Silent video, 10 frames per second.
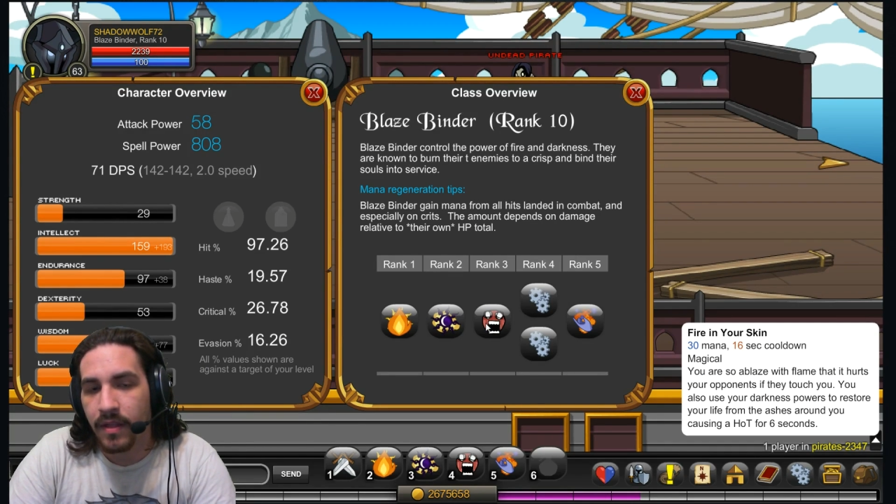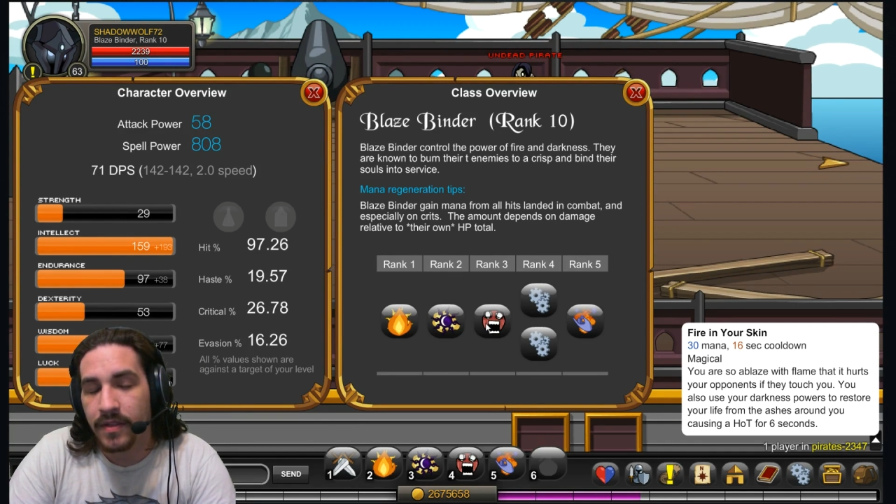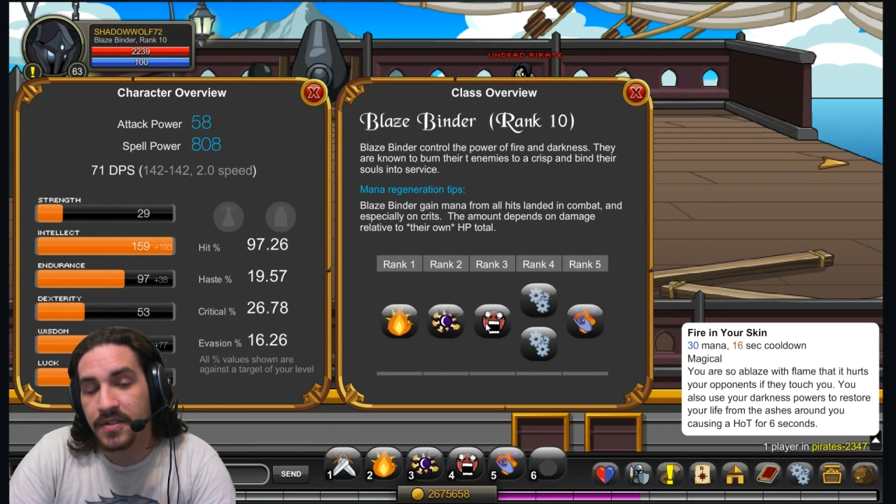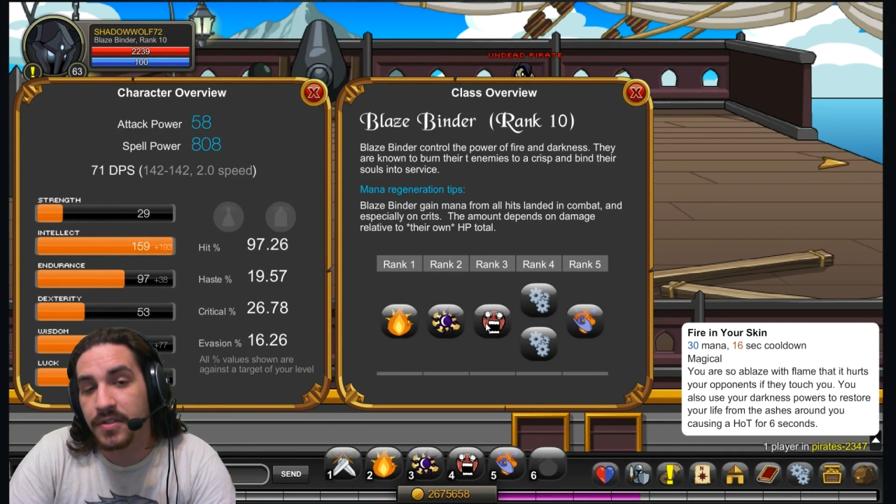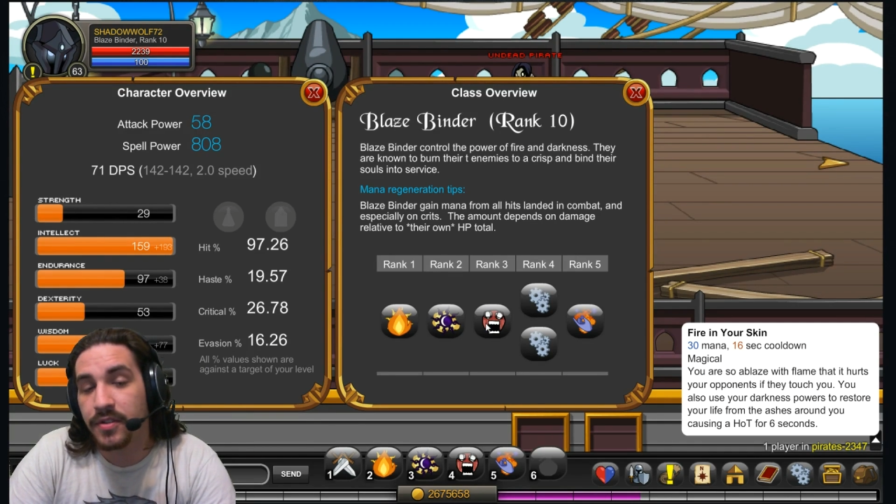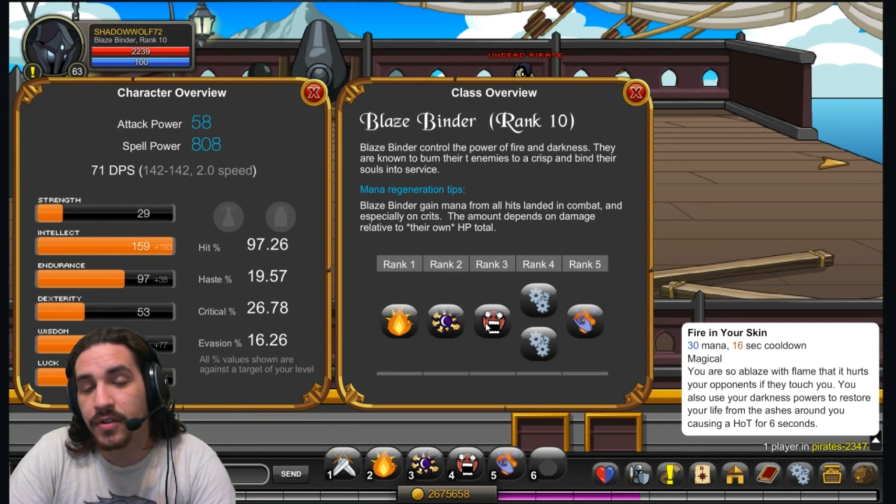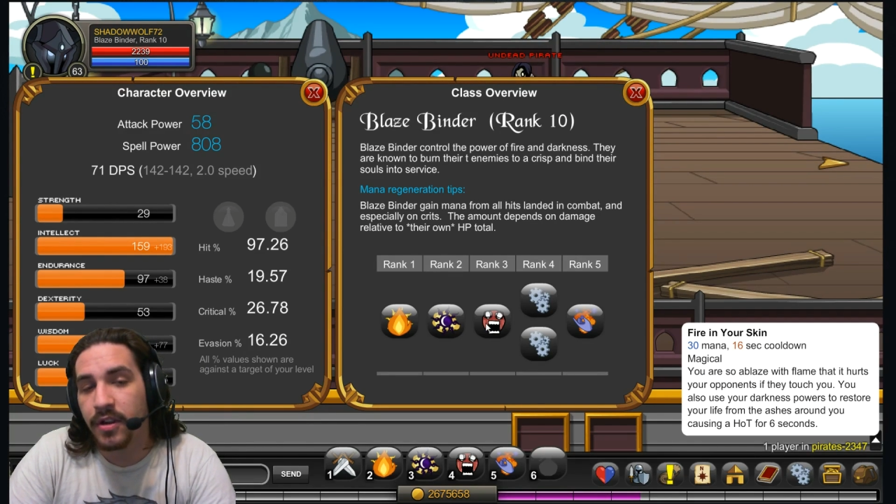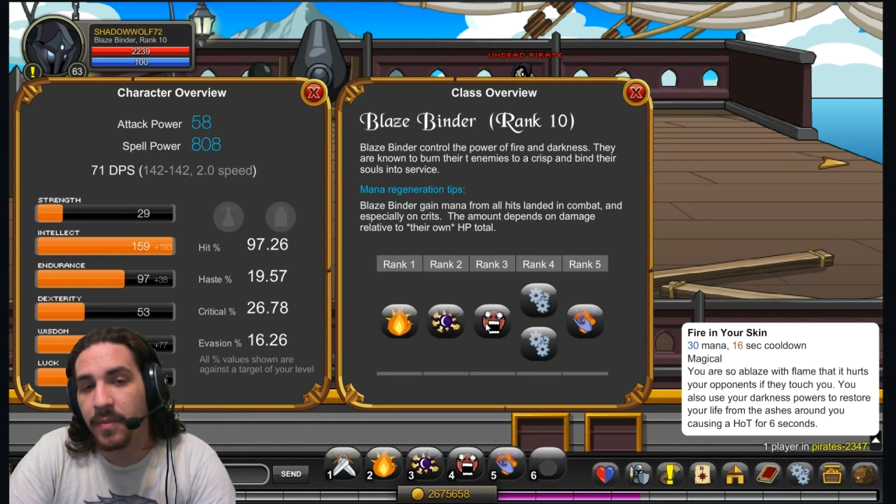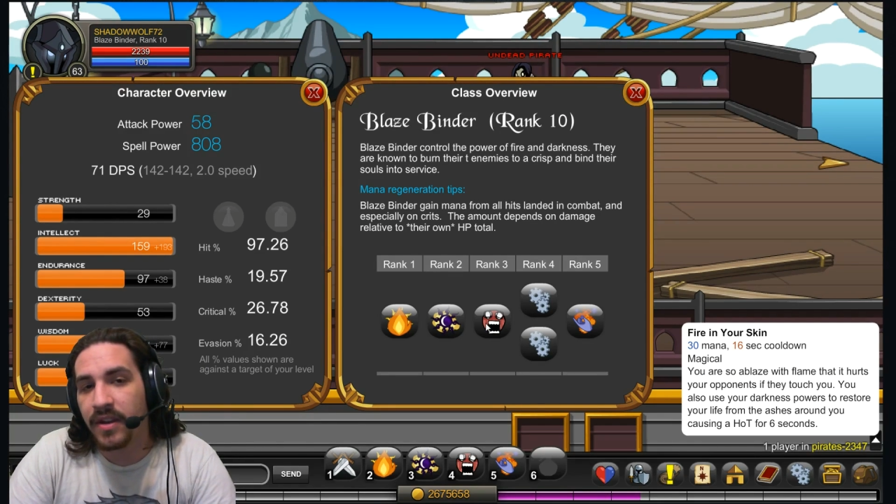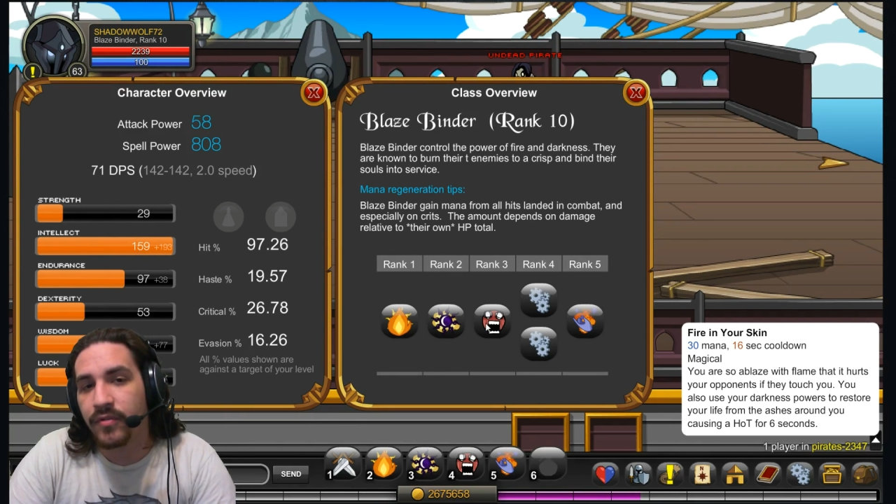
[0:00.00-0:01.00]
This is
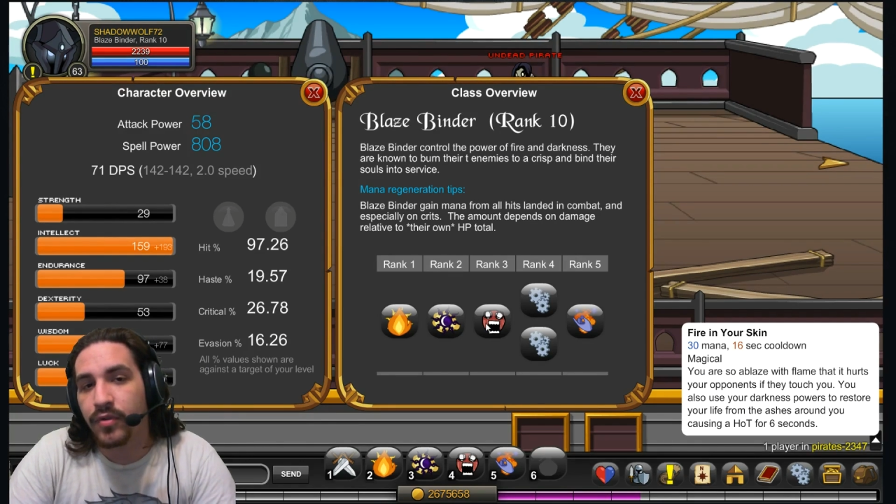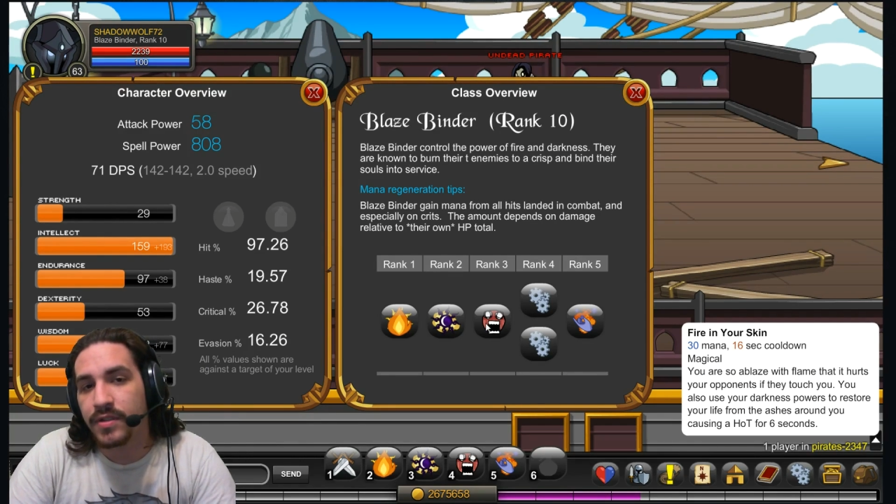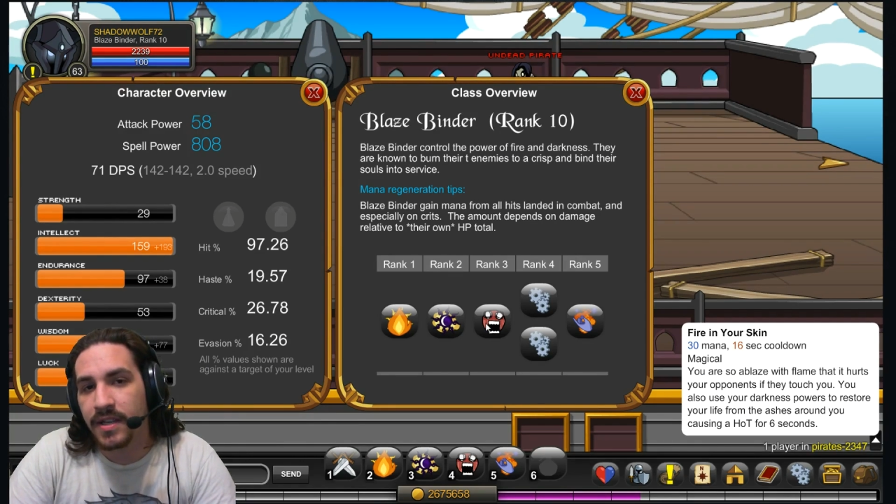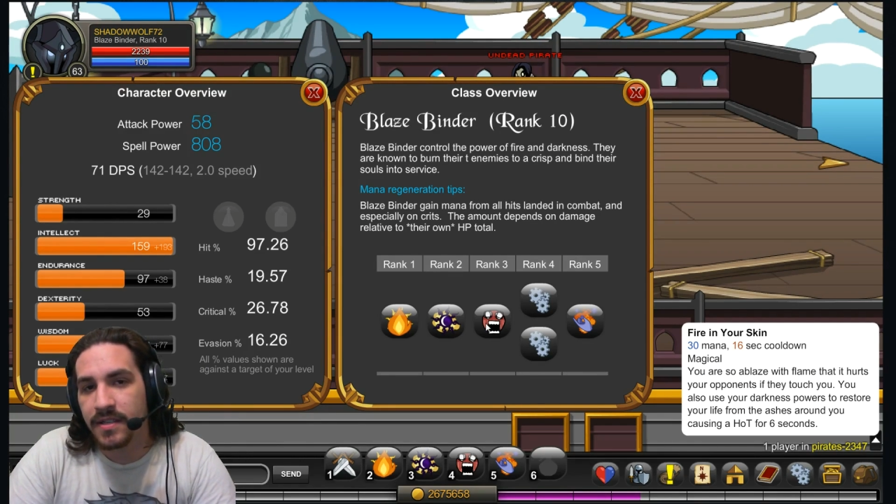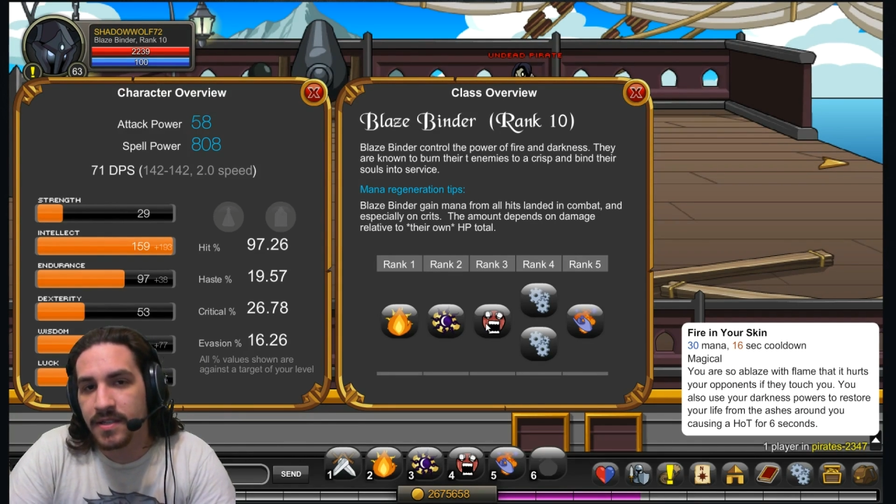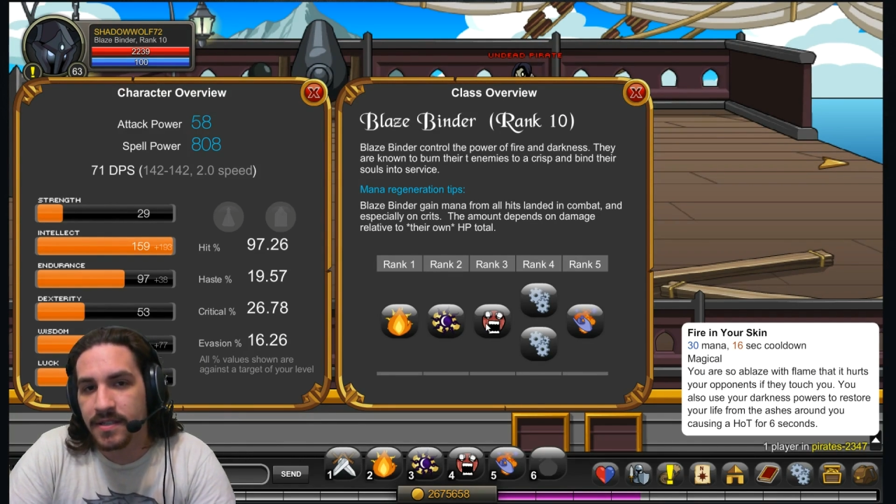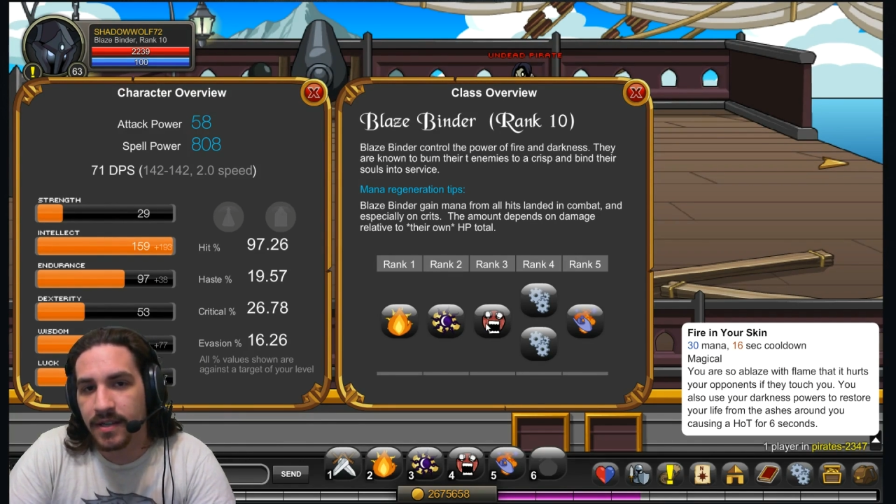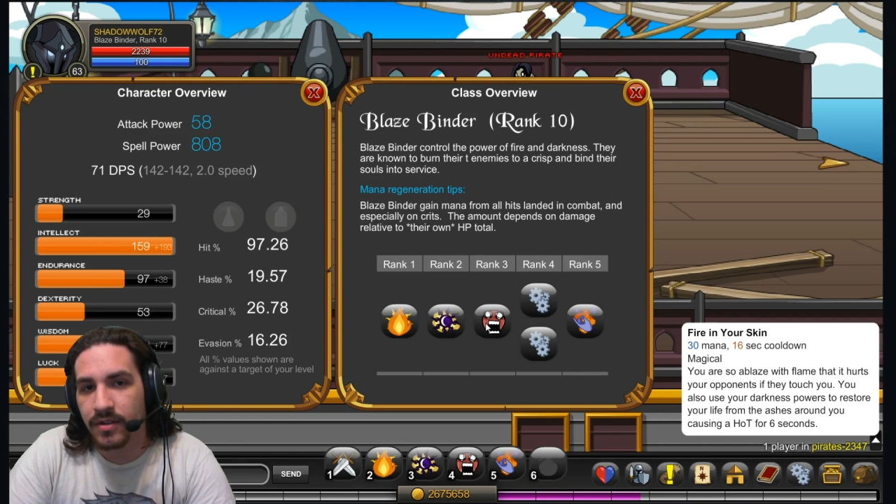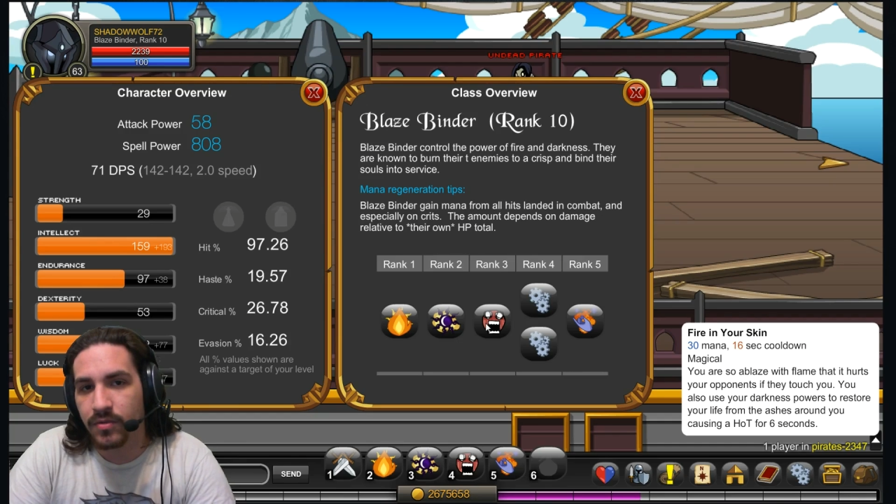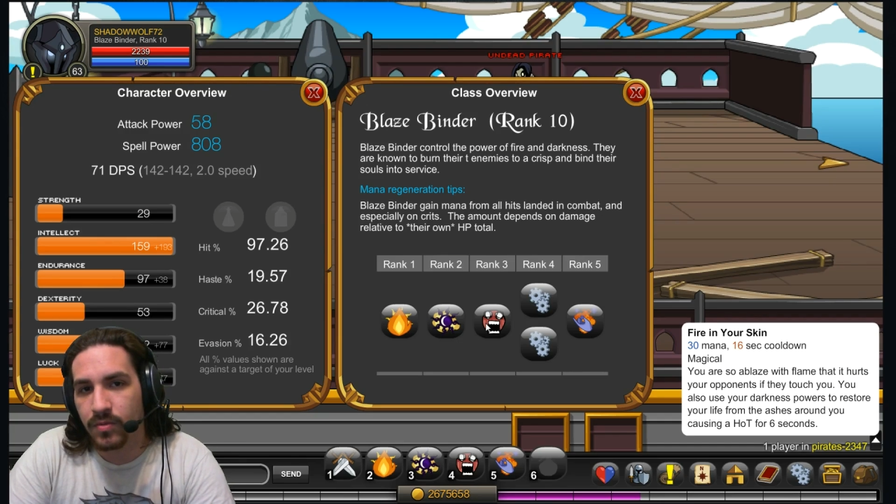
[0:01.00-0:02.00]
30 mana for a
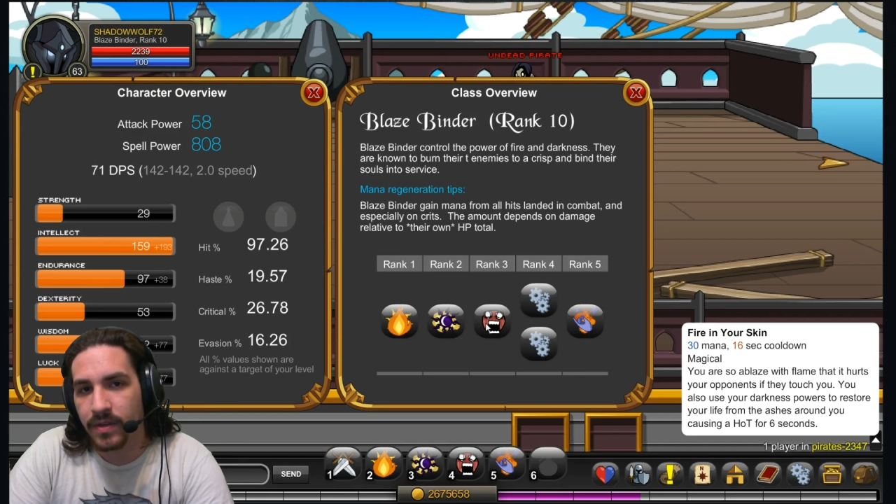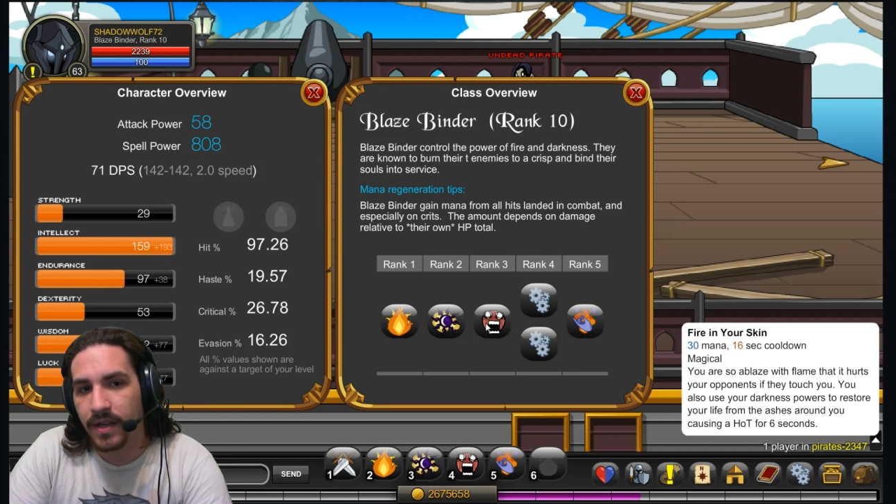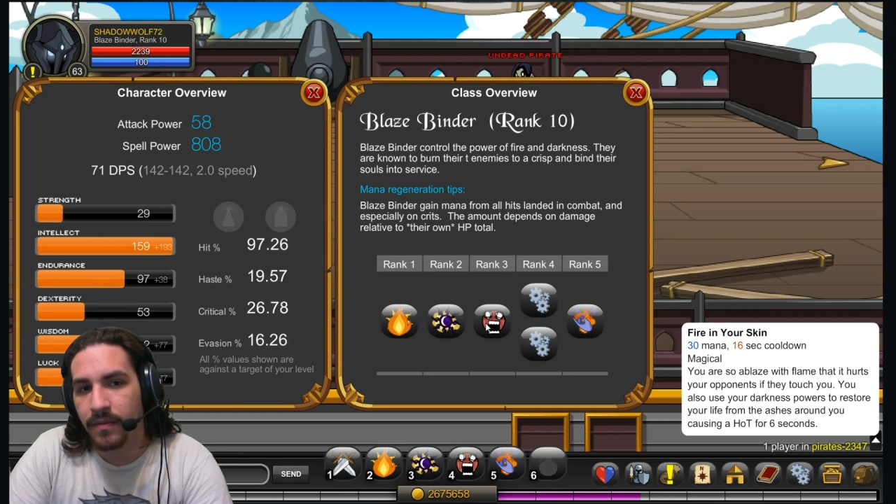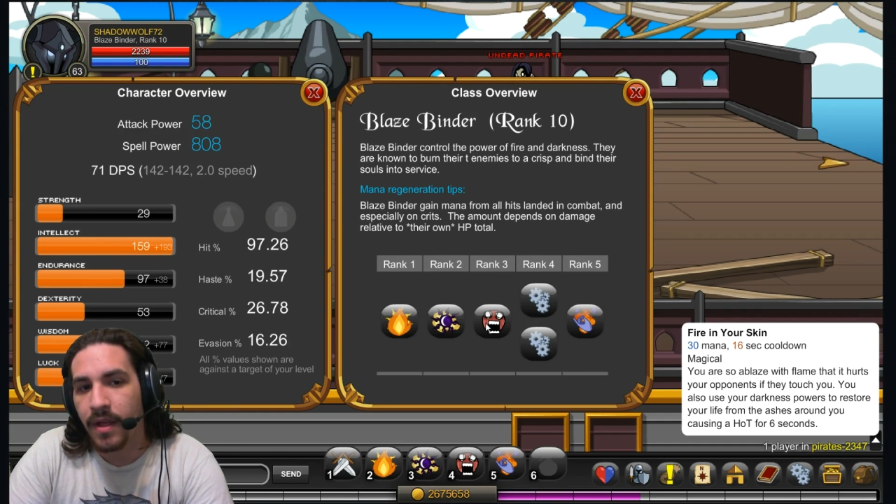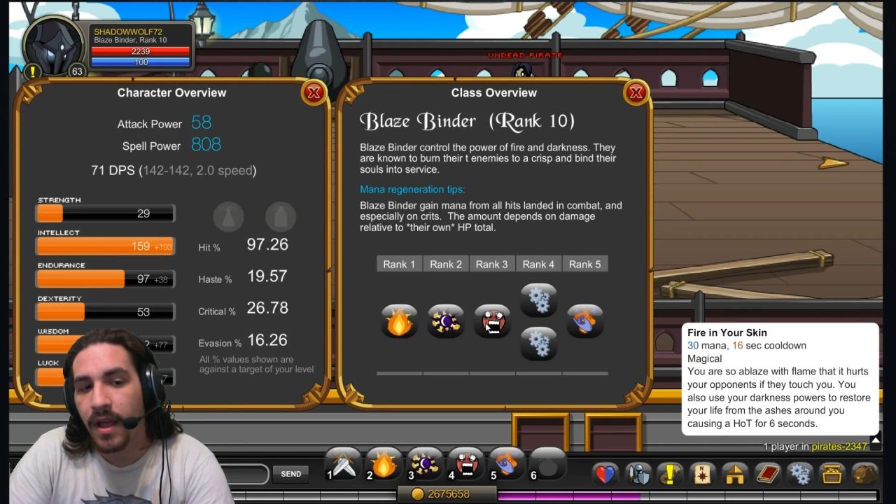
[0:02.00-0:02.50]
16-second cooldown.